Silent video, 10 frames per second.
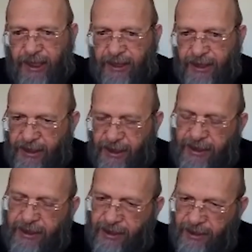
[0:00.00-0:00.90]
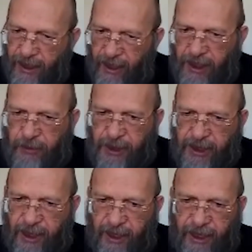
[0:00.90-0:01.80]
This is a little
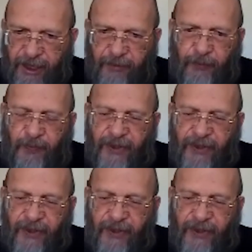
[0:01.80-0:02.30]
bit tricky,